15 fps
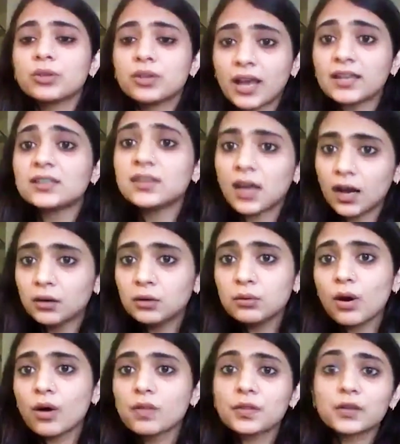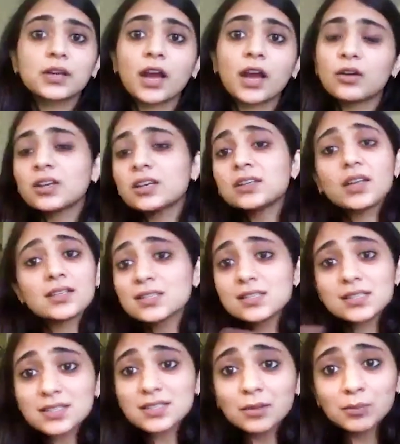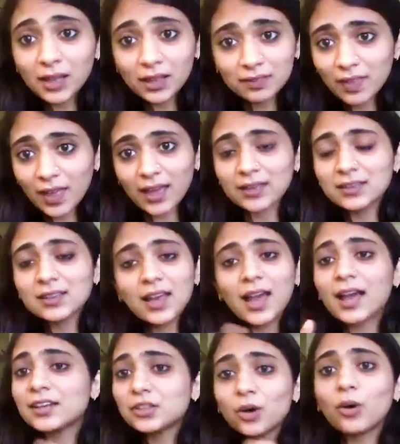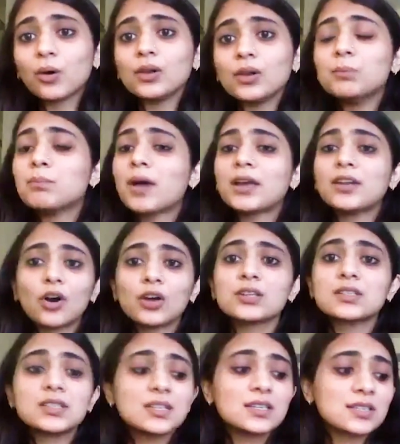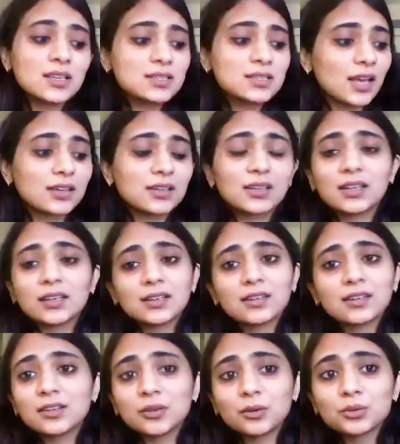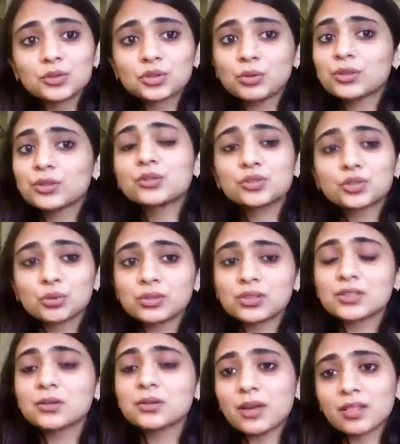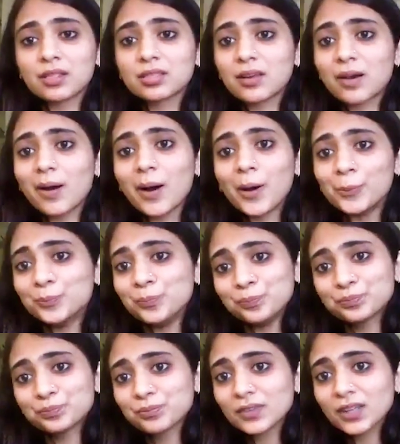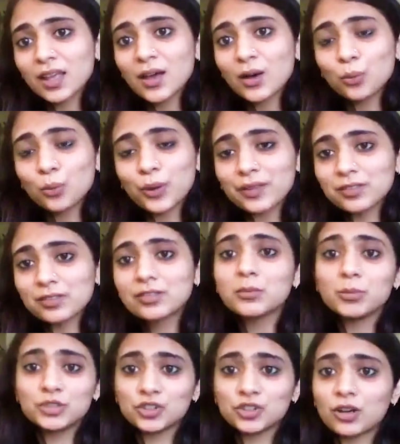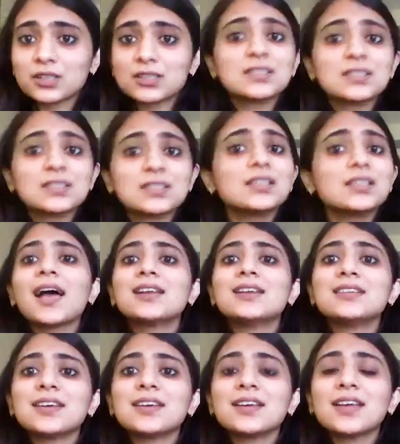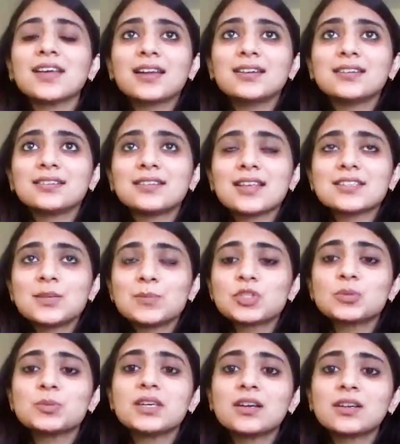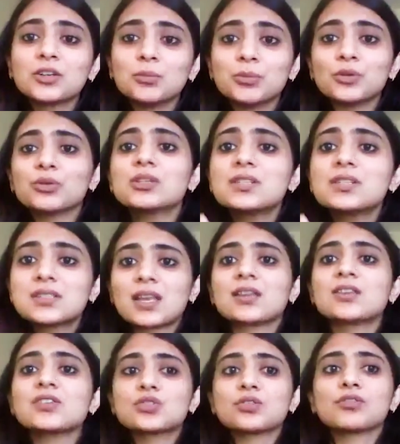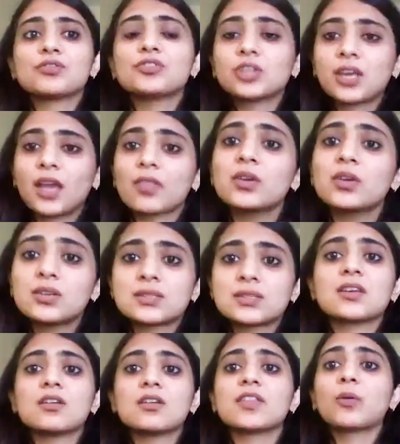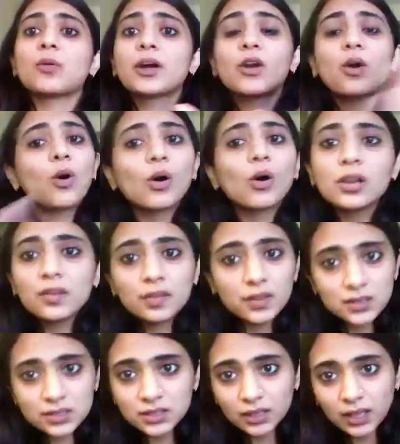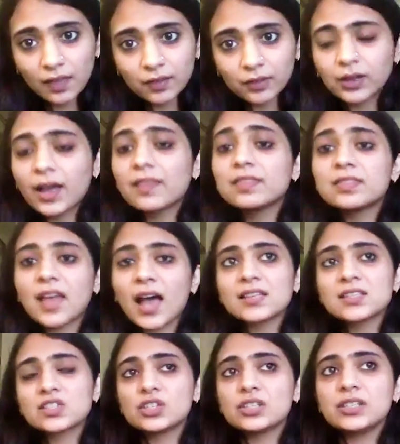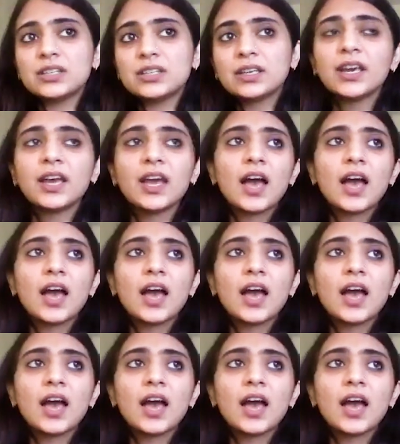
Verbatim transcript: right now on the ground, it doesn't seem like that at all. Minorities are standing, you know, shoulder to shoulder with, um, with the majority, and and there seems to be a communal sense of togetherness here, that we're all in this together. And that's really,